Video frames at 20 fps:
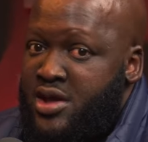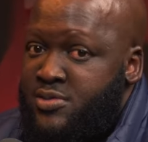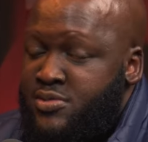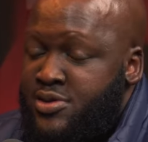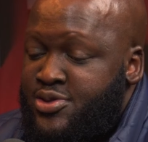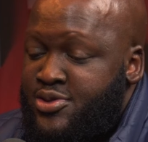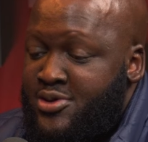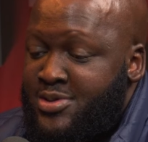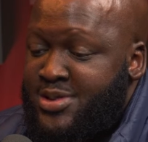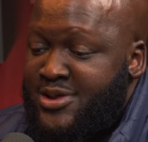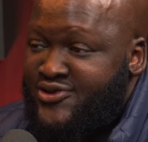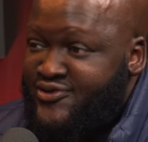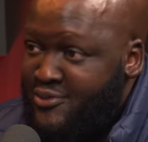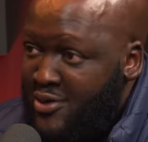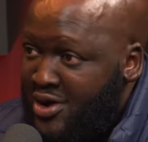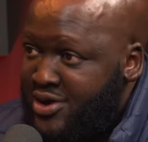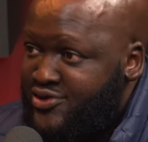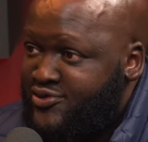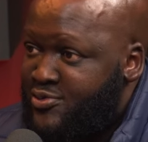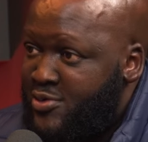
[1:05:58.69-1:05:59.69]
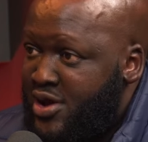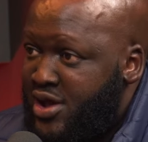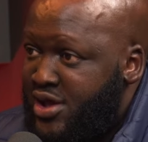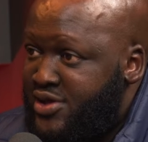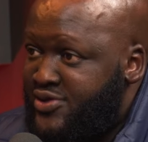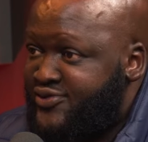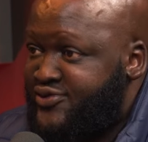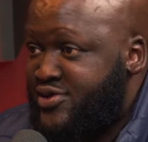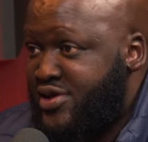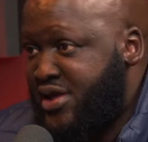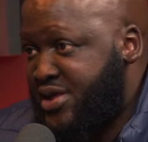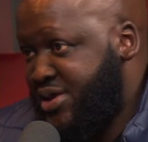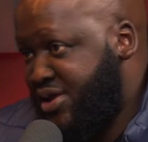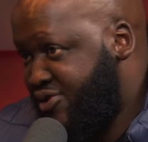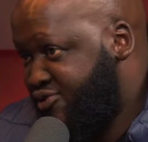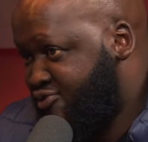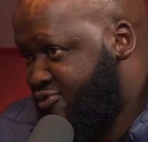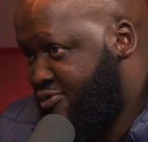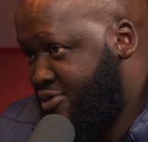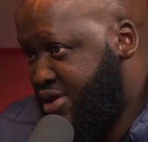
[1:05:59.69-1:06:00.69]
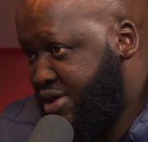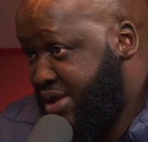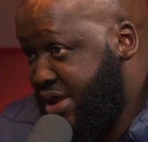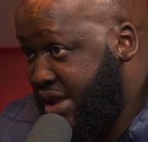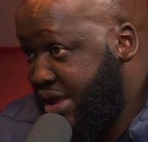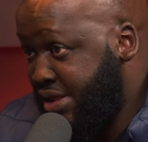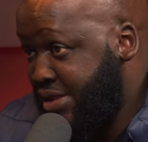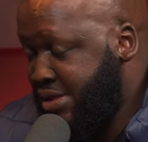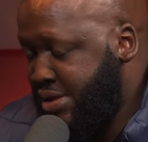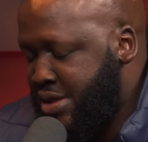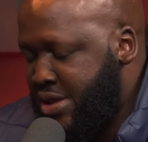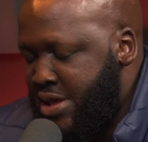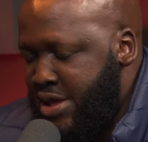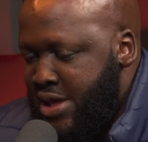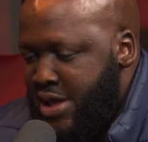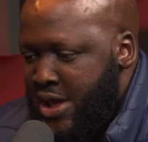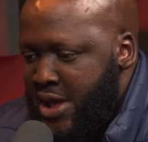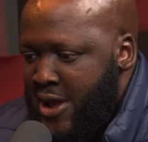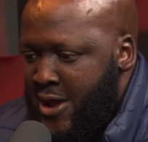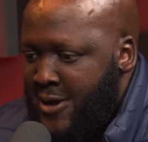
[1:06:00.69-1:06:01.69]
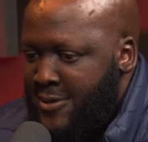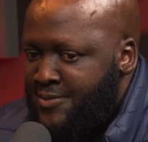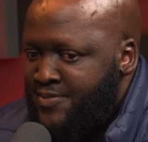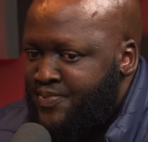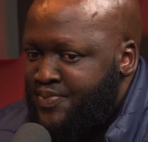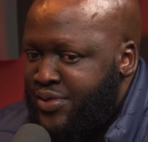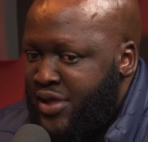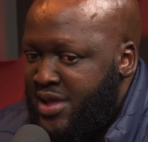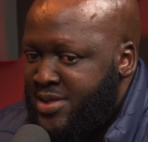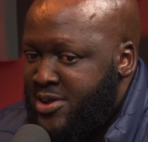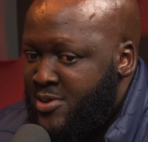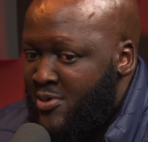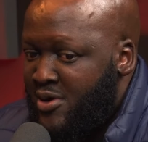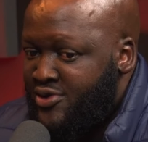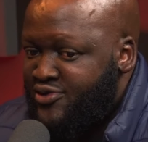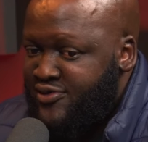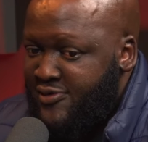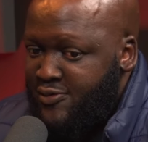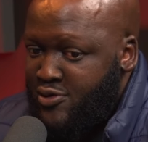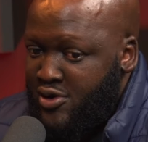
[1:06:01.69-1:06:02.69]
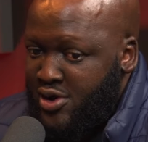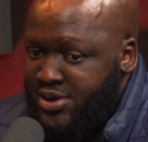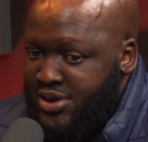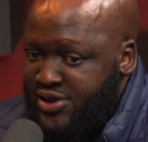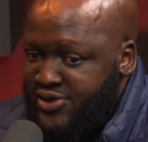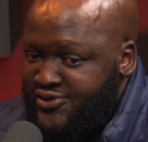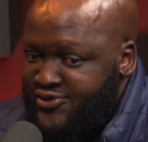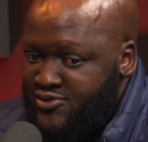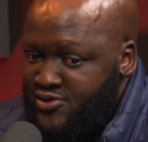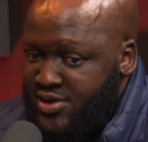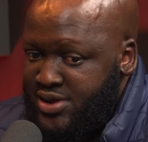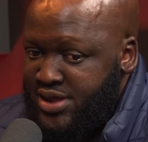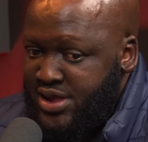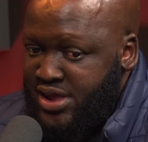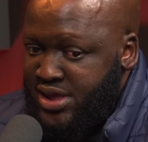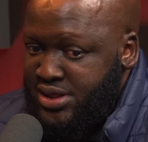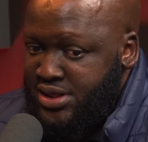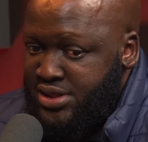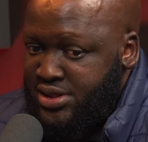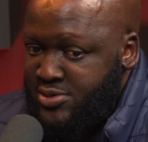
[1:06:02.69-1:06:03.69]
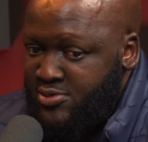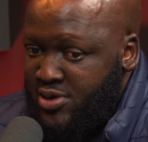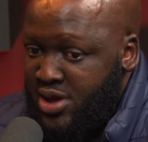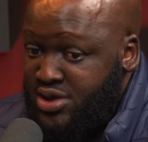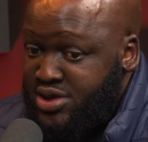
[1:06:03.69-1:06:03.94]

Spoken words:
And we thought the smartest way is to get E-Squared in. And then once you've got E-Squared in,